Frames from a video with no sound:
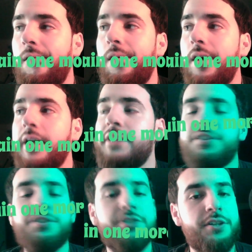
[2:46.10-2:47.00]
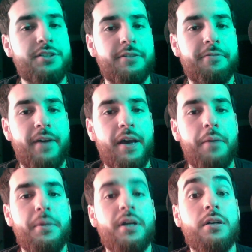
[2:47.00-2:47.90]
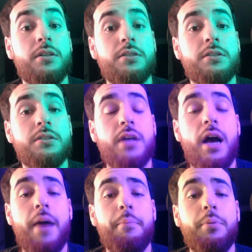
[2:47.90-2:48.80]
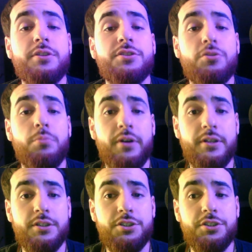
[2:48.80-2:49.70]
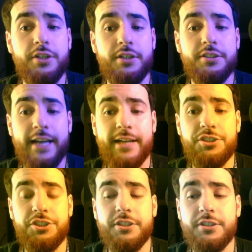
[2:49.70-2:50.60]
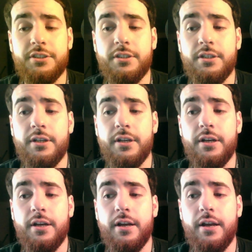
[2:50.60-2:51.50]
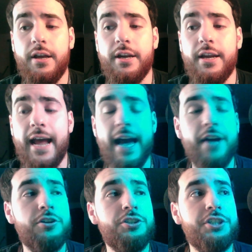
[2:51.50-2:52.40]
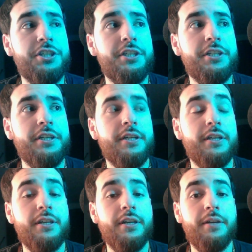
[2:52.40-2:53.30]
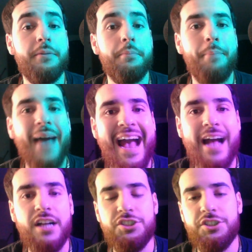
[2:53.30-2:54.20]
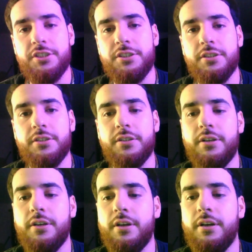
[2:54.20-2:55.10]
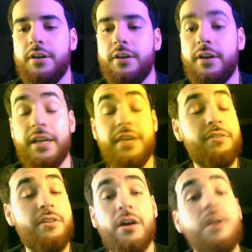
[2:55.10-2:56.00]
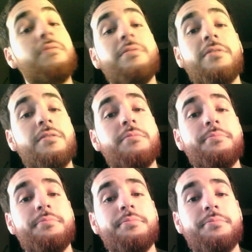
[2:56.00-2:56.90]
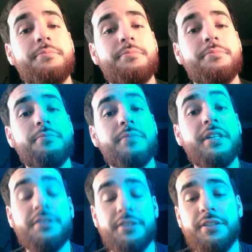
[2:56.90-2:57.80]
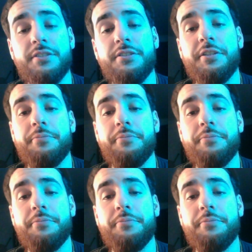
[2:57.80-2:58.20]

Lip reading: It just sucks as a fan because I put so much attention and energy and passion and even love into this team.